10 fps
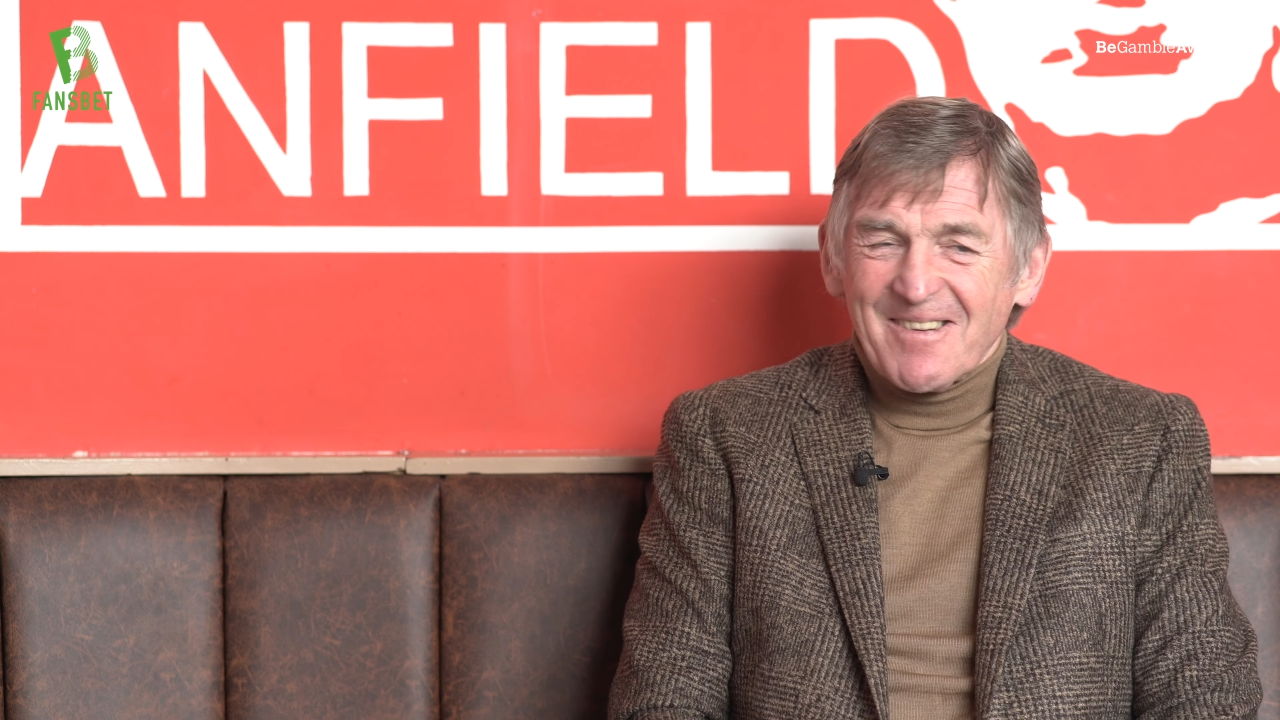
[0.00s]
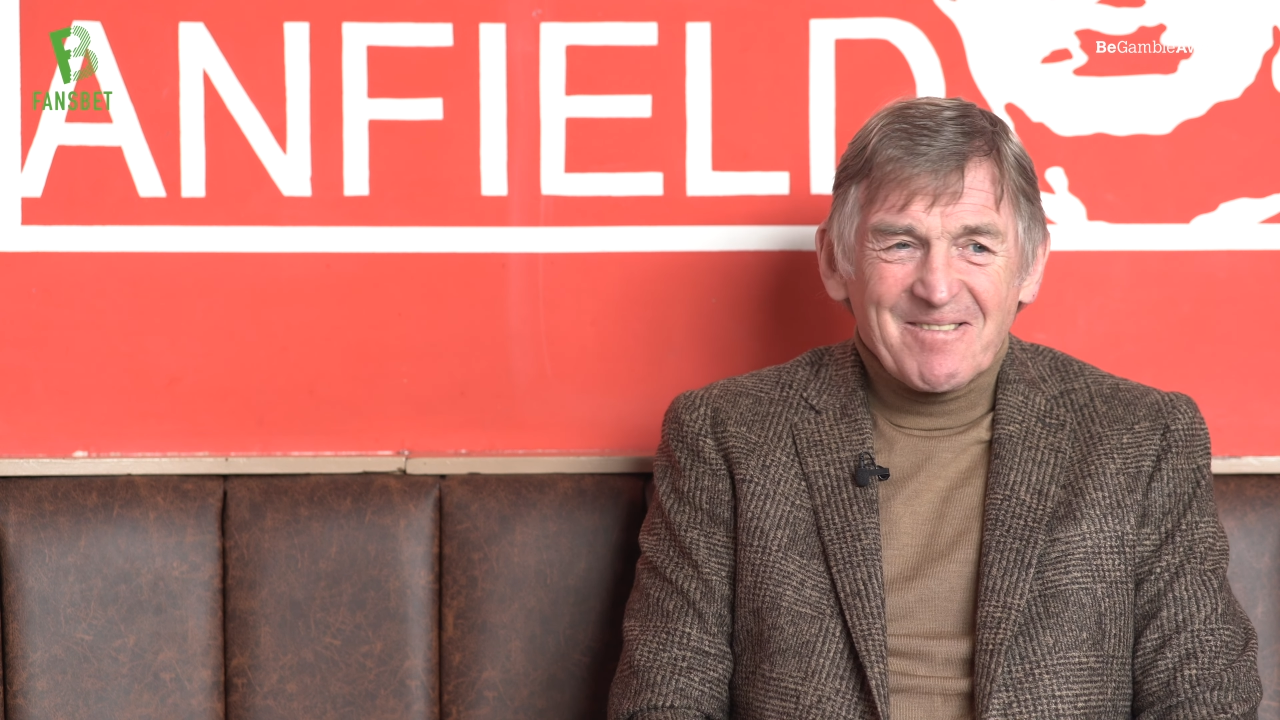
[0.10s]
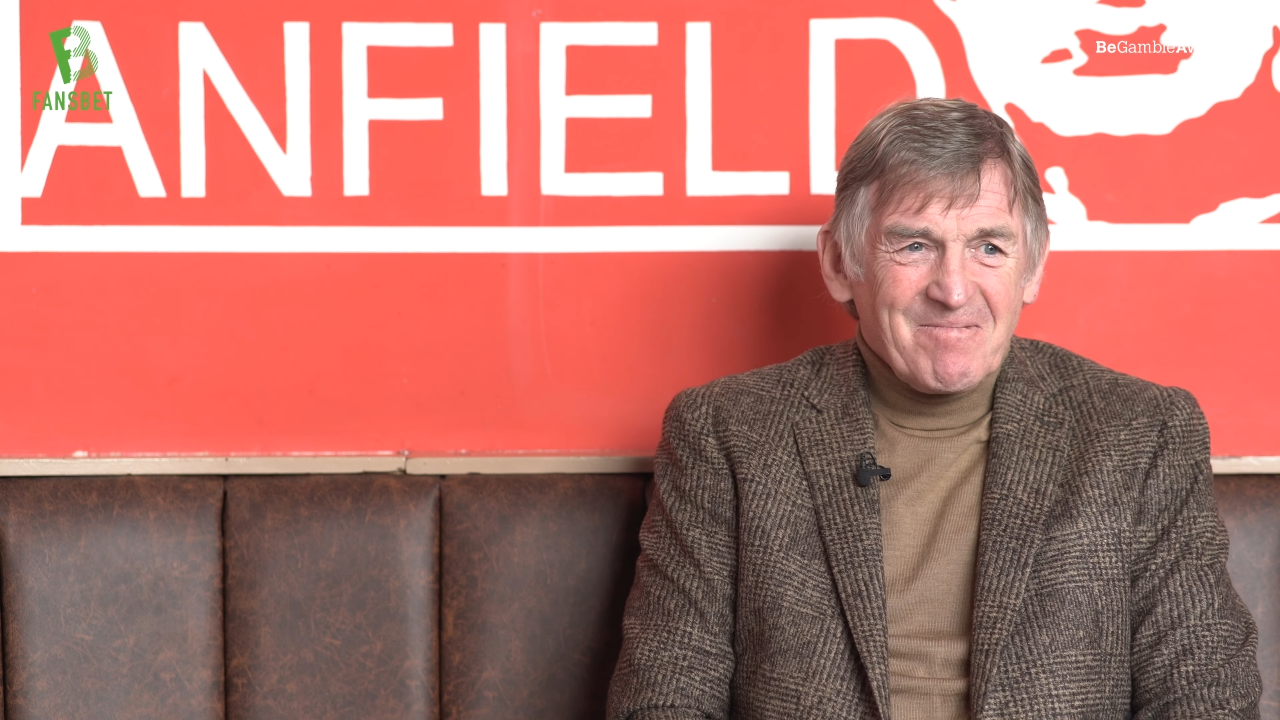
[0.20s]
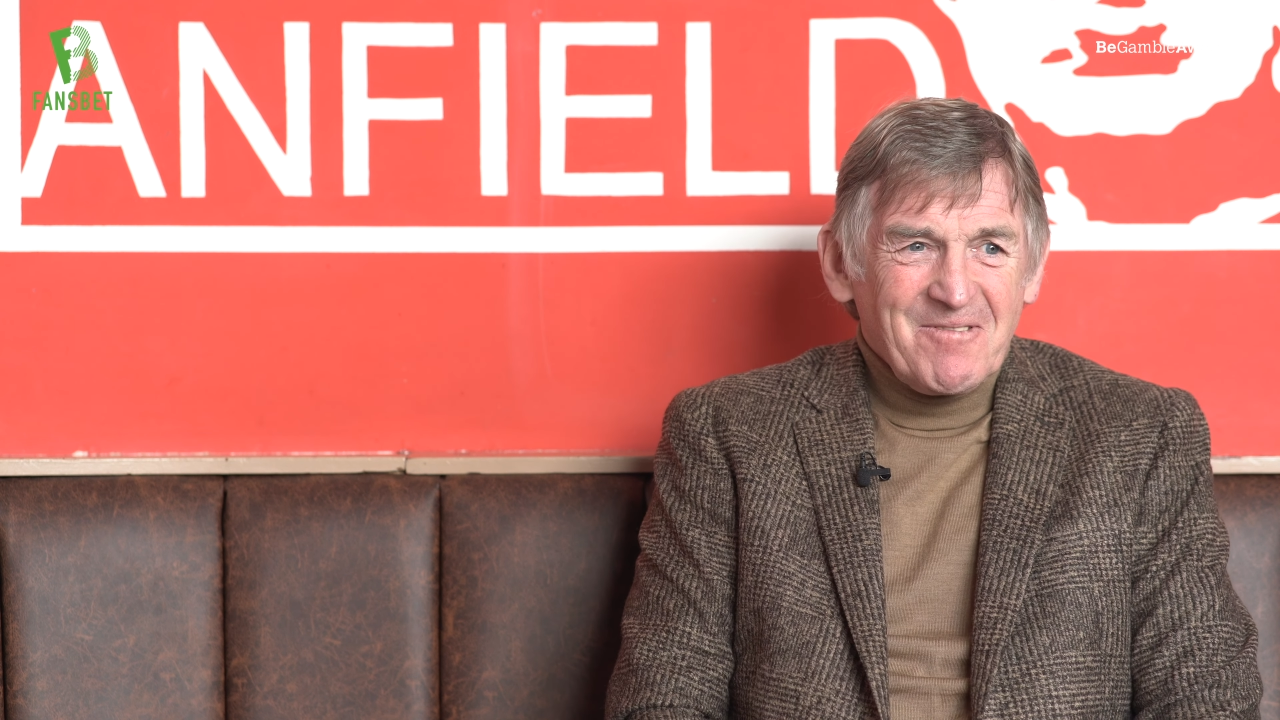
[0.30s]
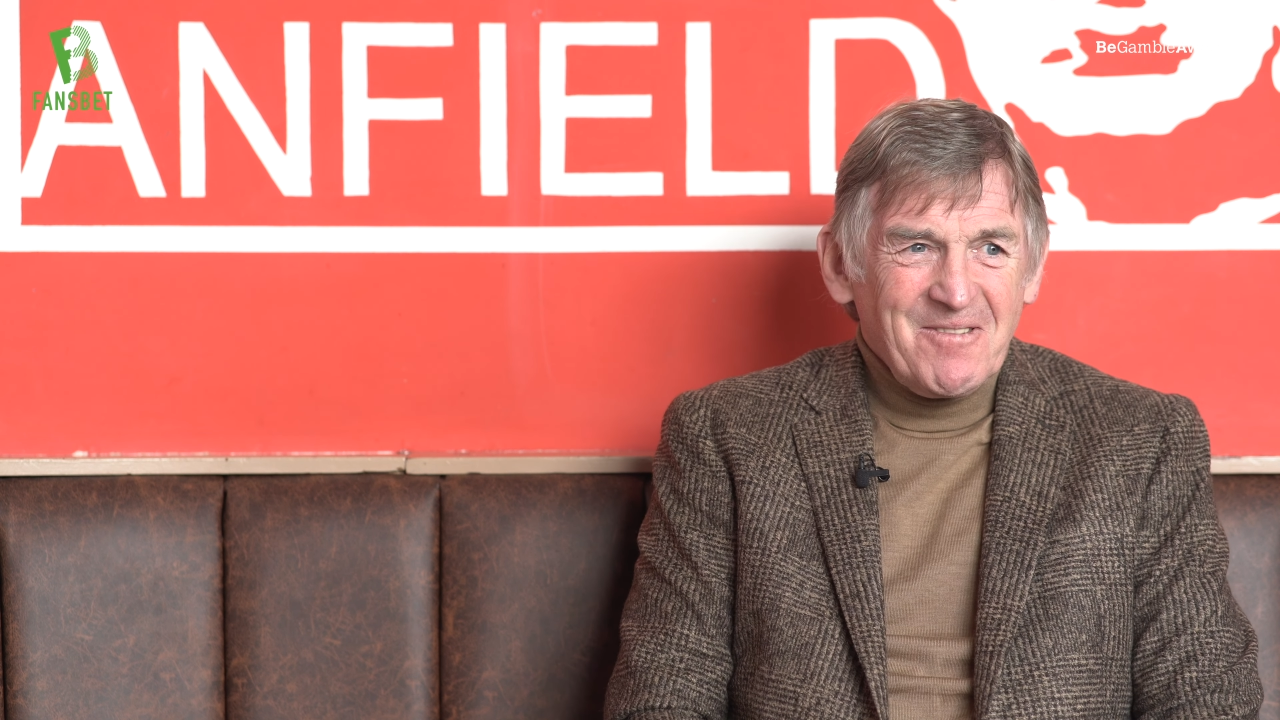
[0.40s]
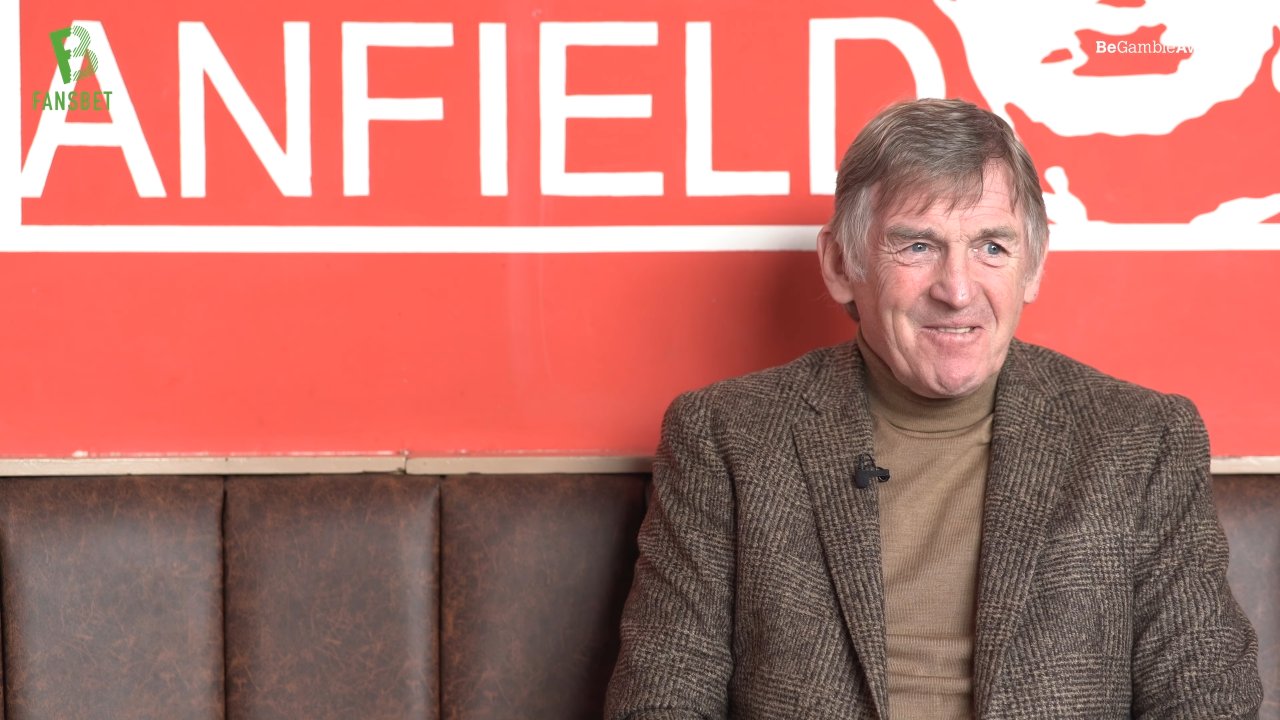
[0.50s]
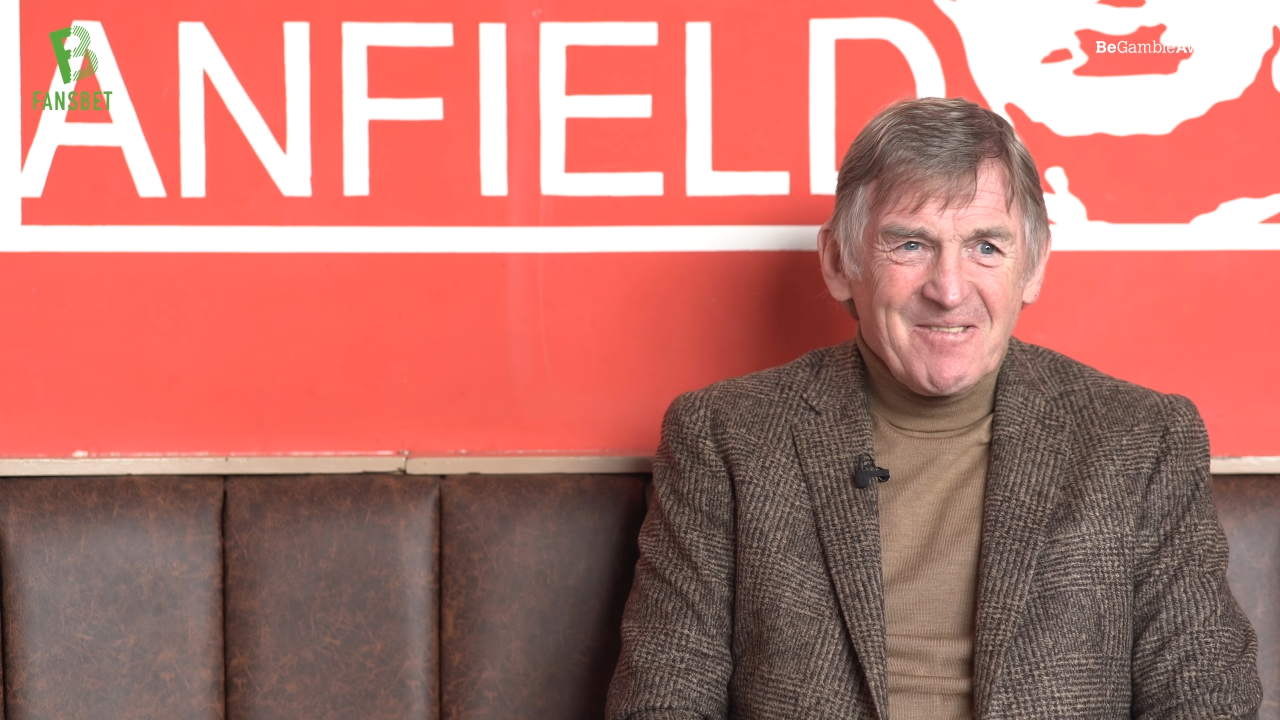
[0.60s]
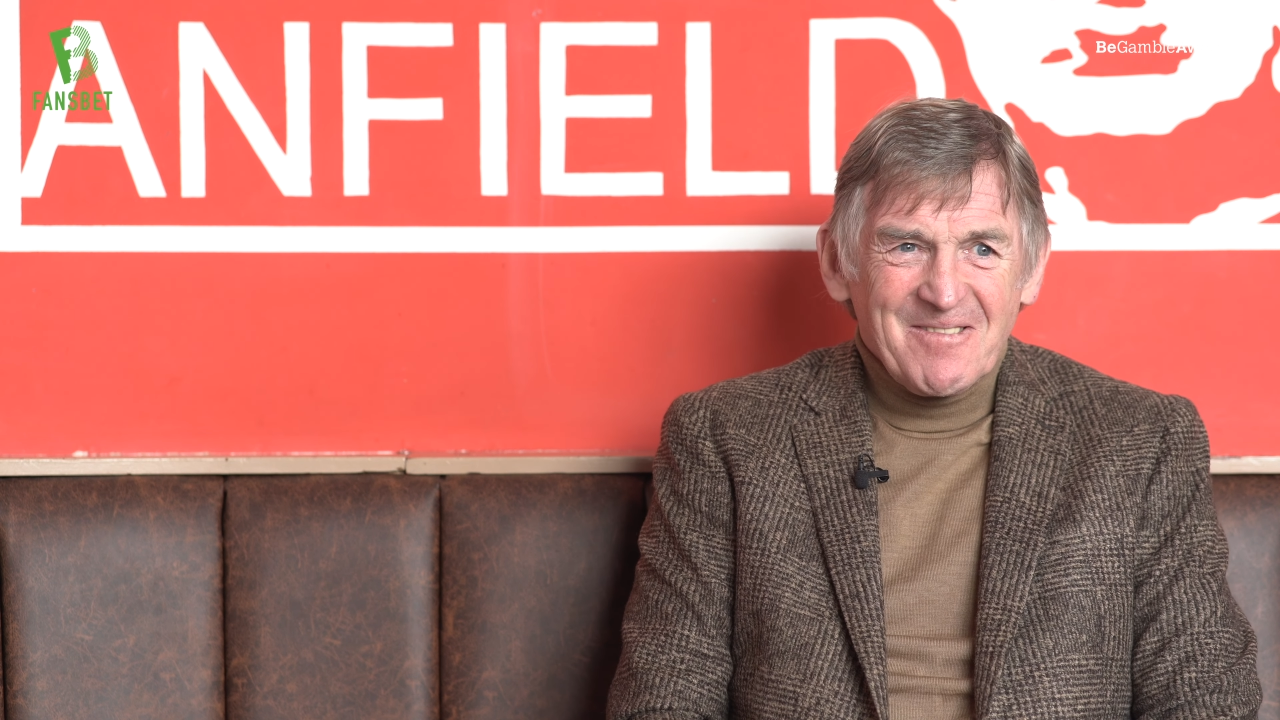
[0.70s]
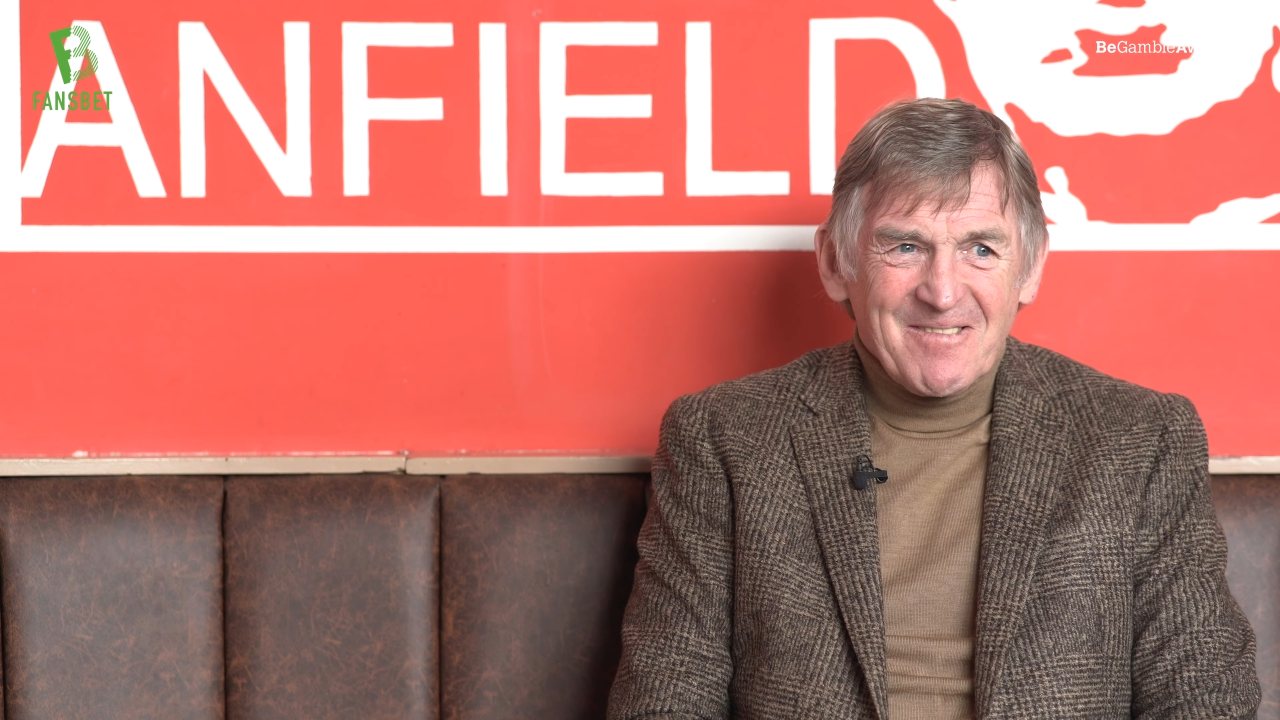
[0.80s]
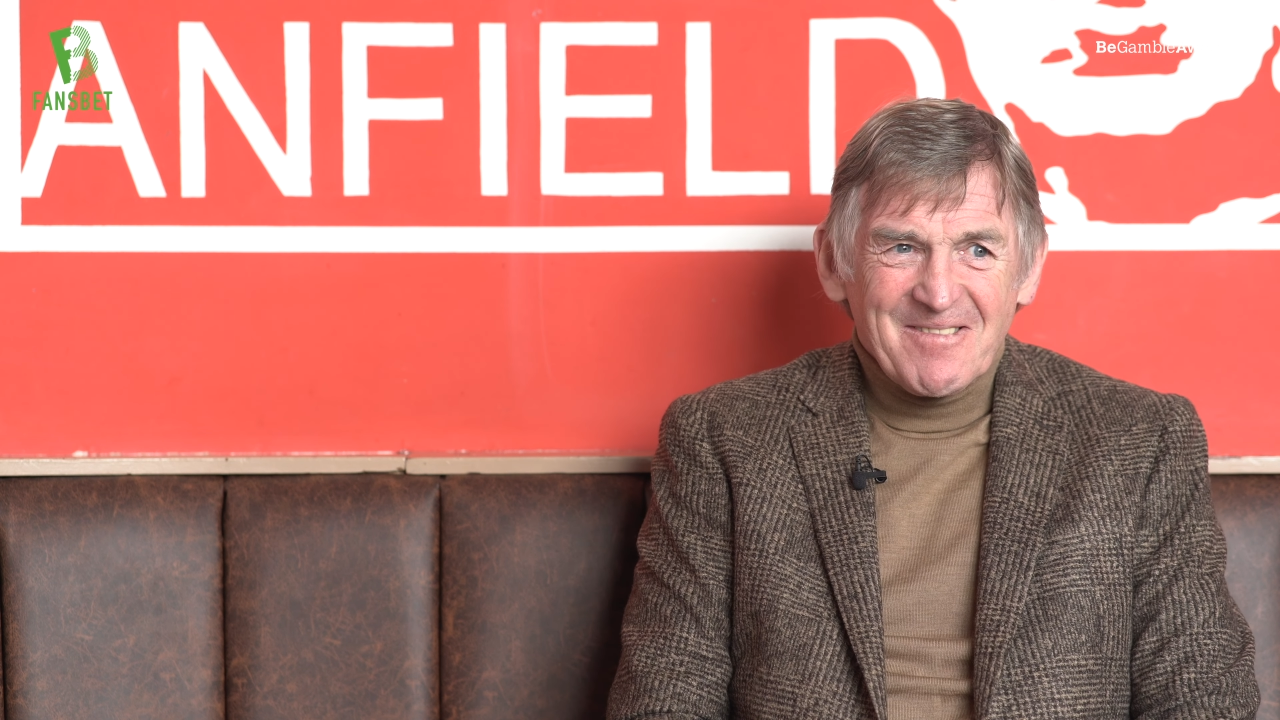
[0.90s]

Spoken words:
I'm